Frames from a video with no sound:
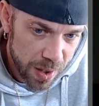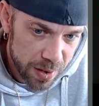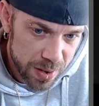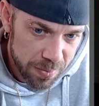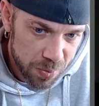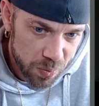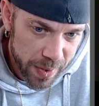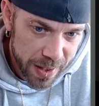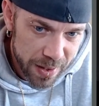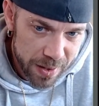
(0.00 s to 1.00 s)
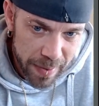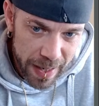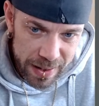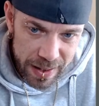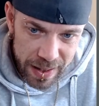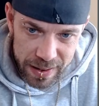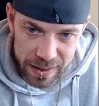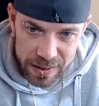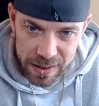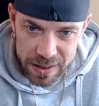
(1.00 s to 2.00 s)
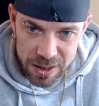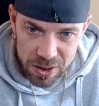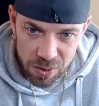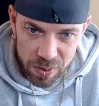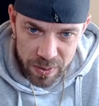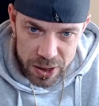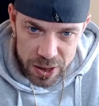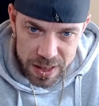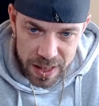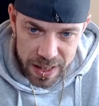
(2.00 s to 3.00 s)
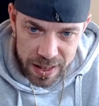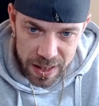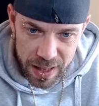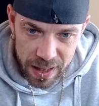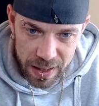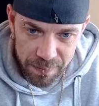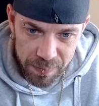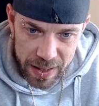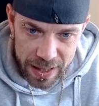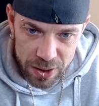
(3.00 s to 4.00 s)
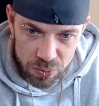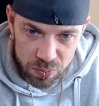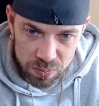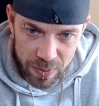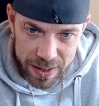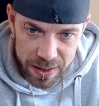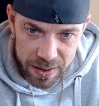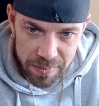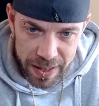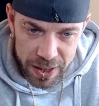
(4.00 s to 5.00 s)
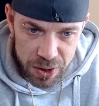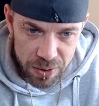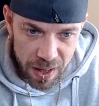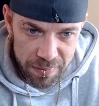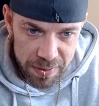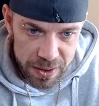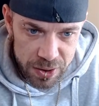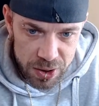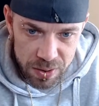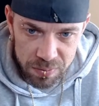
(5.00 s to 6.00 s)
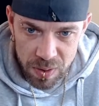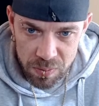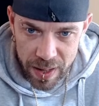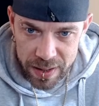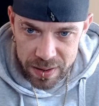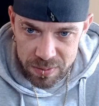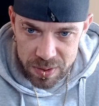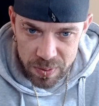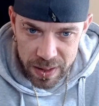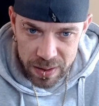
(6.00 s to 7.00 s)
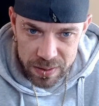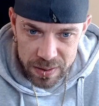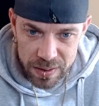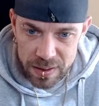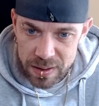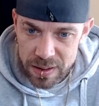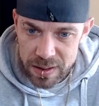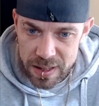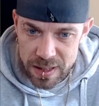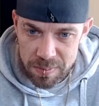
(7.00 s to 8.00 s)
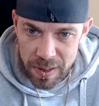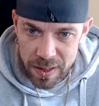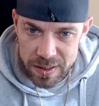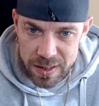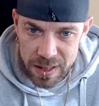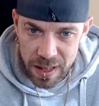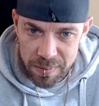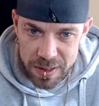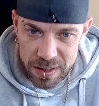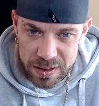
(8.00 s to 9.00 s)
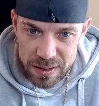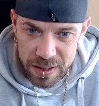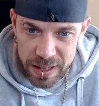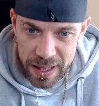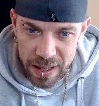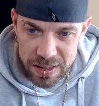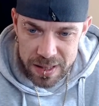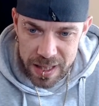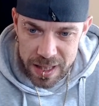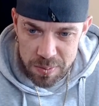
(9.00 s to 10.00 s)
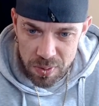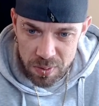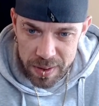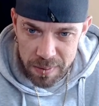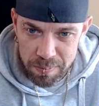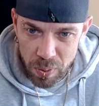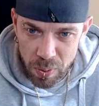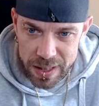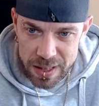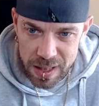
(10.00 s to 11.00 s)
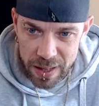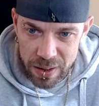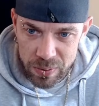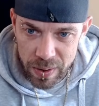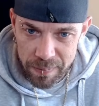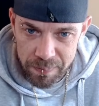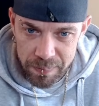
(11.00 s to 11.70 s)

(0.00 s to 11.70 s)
Double wheel at the back there. This is cool to actually see the actual resin, the miniature, rather than just a render as well. And there's the parts he cups in. So yeah, I'd say that's probably a boy scale one.